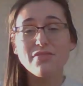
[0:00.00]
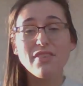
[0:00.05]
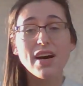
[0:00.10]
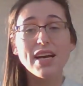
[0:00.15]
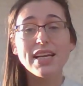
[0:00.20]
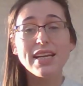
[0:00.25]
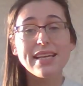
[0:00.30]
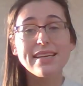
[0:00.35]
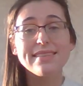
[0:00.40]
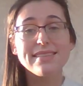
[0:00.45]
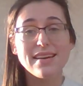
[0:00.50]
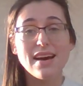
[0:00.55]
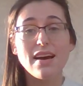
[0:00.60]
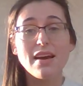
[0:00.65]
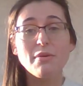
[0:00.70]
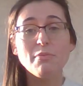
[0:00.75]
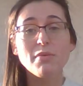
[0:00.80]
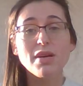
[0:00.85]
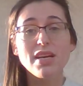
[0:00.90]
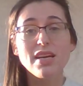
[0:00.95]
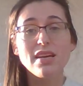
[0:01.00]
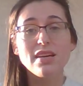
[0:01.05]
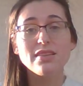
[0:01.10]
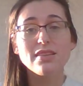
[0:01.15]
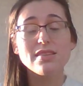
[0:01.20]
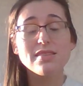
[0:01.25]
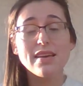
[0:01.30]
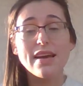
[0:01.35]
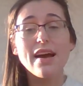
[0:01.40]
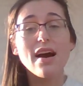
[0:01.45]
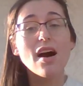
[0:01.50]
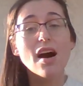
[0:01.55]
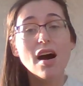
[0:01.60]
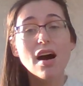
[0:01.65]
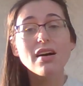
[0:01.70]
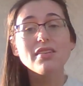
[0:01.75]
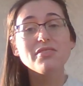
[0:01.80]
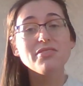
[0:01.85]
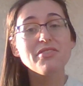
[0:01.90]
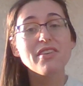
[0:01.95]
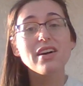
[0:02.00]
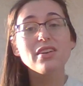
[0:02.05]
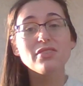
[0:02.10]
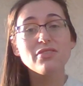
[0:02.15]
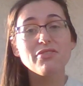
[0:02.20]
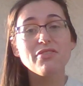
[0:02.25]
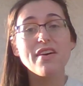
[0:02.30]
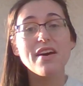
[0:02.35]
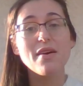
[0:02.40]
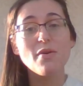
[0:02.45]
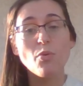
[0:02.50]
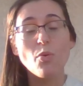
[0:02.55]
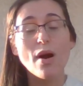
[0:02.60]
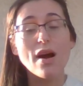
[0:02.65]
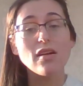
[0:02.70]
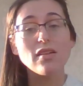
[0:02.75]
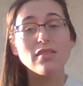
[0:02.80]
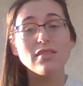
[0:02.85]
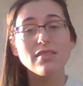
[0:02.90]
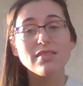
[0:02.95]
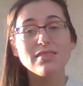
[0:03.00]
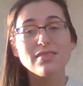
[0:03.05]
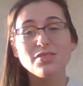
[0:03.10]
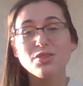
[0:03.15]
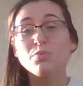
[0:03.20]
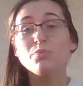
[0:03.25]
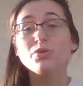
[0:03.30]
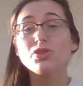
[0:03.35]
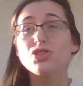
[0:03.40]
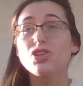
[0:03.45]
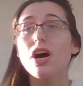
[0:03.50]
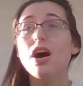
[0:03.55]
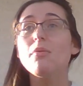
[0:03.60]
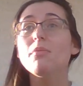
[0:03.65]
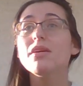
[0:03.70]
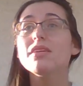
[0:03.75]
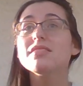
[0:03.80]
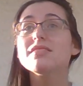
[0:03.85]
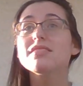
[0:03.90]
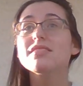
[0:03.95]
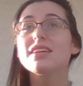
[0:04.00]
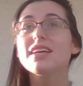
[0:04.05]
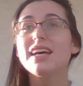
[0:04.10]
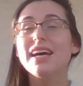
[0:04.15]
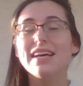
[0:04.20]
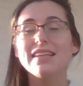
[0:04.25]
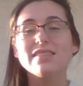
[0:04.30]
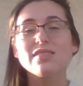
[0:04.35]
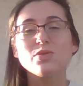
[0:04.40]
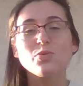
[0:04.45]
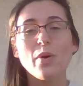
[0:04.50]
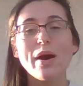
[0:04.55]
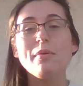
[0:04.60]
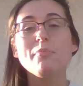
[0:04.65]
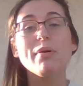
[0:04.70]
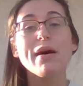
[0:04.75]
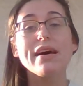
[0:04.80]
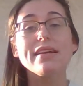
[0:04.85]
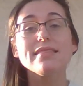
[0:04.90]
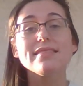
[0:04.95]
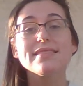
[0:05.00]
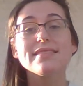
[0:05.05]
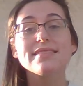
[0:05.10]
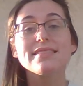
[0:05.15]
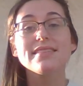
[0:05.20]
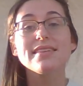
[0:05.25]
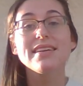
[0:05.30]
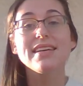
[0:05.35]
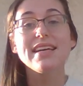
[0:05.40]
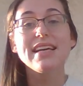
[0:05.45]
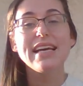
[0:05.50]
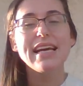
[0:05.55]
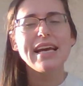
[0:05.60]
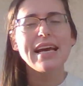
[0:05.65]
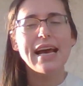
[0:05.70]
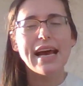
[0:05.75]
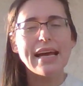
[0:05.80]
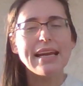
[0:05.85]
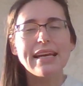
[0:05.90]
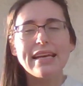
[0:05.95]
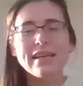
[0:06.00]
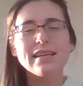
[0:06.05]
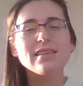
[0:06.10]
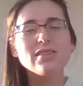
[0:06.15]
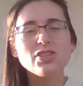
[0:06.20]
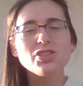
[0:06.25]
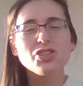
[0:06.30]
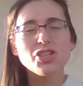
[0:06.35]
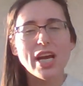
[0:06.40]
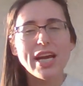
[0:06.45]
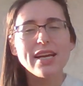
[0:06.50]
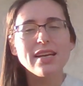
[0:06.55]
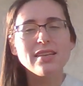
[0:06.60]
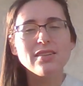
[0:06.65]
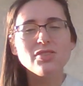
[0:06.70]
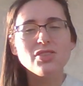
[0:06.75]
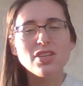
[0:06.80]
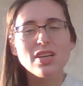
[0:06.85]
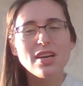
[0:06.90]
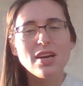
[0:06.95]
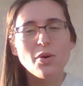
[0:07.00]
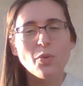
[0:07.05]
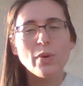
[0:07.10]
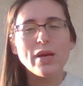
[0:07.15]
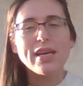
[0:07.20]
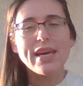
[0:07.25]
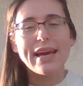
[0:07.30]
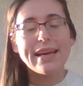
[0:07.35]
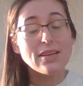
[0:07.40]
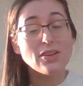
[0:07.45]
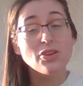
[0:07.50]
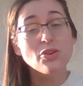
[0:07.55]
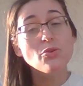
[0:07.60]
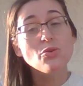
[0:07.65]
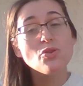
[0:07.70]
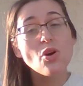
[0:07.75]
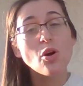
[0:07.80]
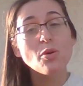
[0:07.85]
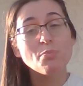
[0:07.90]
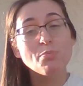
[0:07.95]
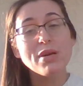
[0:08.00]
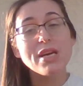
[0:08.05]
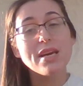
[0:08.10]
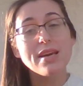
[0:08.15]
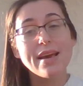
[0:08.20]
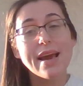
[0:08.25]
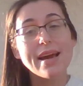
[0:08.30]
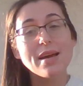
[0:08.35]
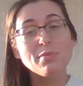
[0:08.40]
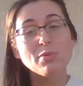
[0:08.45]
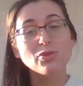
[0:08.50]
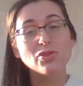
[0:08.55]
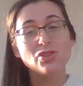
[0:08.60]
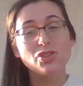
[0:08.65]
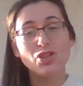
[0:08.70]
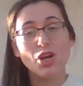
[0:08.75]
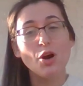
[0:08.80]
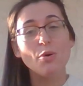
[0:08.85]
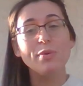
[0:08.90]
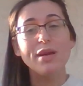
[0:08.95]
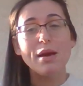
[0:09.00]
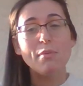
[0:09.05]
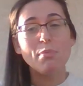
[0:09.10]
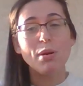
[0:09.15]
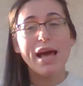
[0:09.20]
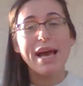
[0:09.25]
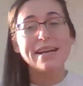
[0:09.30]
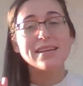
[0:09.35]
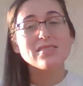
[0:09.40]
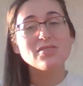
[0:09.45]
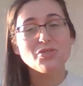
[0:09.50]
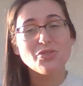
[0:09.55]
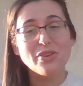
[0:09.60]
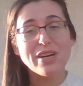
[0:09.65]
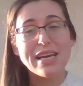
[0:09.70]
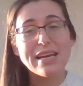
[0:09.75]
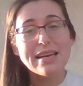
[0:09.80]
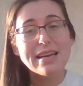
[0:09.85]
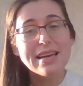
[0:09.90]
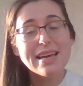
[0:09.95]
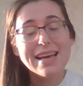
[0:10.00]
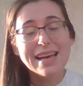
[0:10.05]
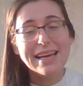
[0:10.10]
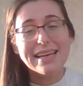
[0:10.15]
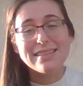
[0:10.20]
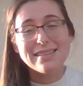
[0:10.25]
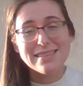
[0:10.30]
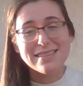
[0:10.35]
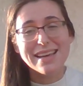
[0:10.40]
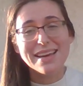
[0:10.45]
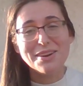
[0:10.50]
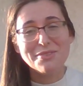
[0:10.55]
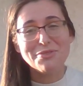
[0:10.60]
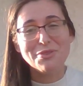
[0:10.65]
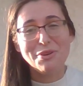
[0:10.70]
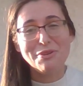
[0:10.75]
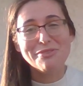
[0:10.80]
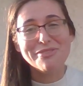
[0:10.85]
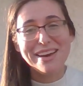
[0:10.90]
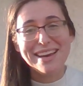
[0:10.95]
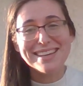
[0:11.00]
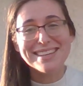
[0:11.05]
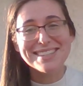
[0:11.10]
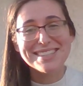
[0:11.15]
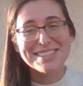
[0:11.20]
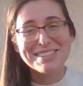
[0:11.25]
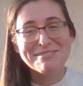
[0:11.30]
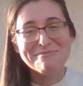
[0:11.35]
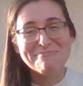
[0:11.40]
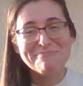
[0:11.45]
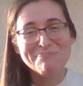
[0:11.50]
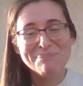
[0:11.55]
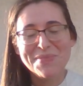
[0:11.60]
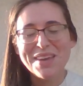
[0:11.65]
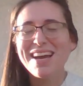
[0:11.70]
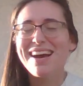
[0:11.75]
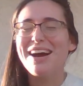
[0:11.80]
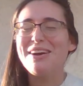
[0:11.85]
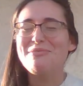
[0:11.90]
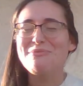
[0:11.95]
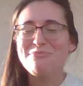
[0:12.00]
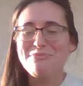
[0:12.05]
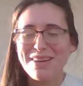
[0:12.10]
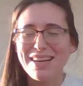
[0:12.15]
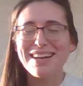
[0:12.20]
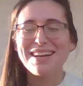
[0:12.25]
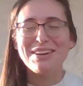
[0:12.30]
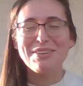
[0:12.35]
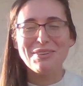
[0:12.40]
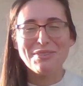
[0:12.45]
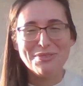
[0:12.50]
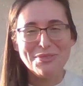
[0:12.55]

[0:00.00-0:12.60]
finally time to say a heartfelt farewell with pajamas and sweatpants. And in exchange, we get you not being able to show me a blank screen instead of your face. I really look